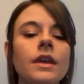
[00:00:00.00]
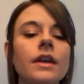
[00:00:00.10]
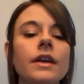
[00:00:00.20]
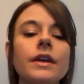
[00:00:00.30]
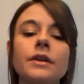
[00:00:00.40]

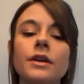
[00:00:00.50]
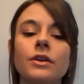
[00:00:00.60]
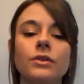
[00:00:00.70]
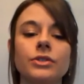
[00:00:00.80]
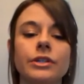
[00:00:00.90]
In
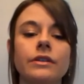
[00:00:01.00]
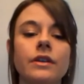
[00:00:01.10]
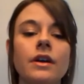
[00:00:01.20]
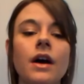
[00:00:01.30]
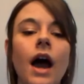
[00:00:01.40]
conclusion,
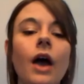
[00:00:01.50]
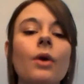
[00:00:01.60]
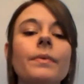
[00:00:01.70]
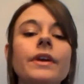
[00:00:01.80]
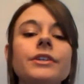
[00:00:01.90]
I
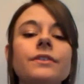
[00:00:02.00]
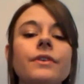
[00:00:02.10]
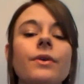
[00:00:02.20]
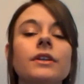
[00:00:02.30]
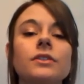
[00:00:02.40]
hope each of
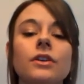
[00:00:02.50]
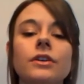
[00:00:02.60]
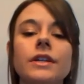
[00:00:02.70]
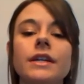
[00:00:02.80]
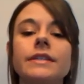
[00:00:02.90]
you has
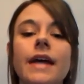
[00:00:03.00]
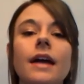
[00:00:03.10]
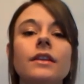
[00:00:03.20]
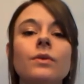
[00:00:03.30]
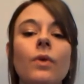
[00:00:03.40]
learned
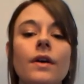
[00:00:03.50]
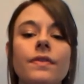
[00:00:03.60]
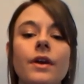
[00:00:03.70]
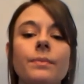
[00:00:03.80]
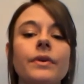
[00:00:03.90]
exactly what
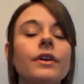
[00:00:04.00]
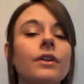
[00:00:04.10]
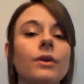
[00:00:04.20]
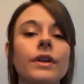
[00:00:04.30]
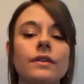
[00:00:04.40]
therapeutic
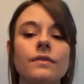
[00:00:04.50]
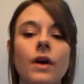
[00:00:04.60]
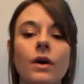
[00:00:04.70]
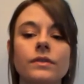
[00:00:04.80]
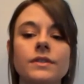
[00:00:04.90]
cloning
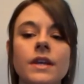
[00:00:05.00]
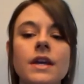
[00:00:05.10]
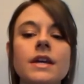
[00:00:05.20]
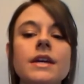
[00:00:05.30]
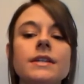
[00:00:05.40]
involves,
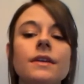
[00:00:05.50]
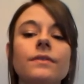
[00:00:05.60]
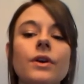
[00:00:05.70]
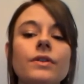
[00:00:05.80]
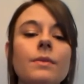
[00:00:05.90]
and have
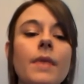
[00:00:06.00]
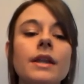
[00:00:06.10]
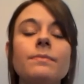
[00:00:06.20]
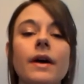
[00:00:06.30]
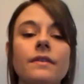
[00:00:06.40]
learned the
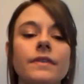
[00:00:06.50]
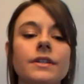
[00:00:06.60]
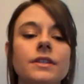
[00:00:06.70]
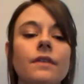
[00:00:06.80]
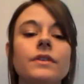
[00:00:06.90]
many
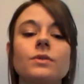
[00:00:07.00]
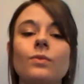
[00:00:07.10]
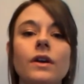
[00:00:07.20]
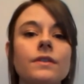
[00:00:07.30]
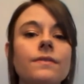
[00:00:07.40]
benefits of this
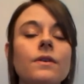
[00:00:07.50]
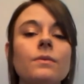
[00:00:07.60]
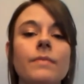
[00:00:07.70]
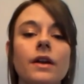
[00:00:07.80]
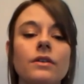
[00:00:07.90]
wonderful
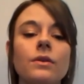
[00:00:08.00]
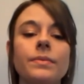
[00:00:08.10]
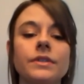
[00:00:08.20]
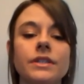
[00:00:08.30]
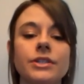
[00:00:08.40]
medical
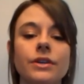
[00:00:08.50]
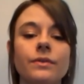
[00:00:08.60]
procedure.